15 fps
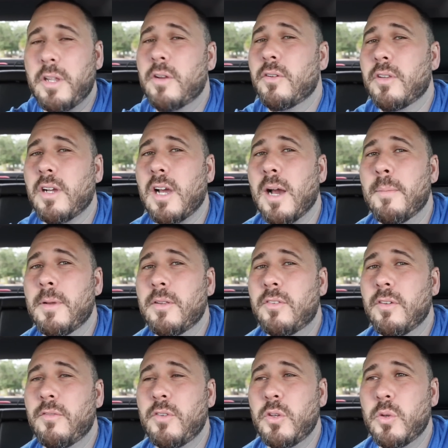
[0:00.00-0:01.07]
here in the
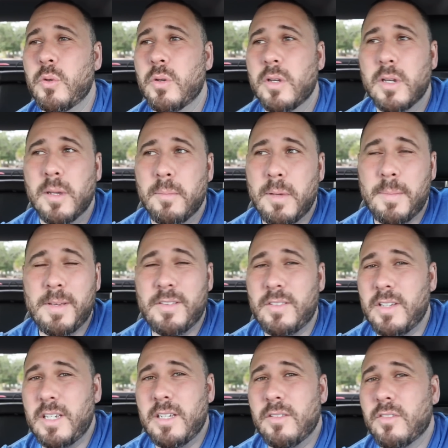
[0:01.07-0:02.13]
comments if you maybe
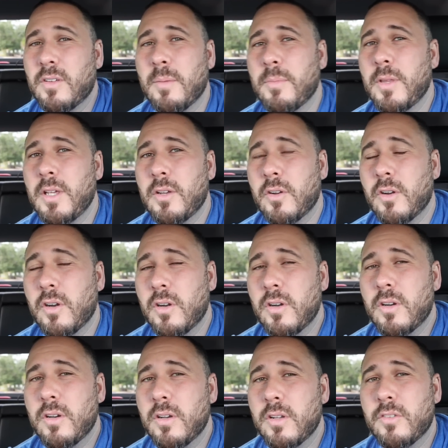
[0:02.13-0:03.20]
seen something or
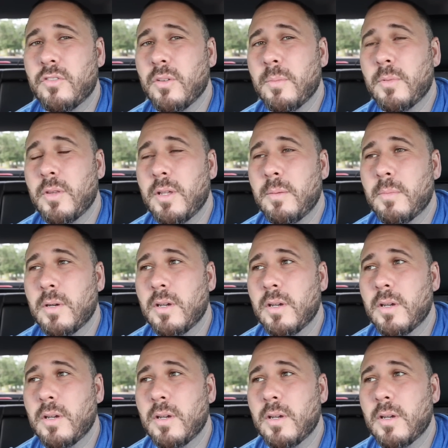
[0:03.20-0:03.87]
heard something.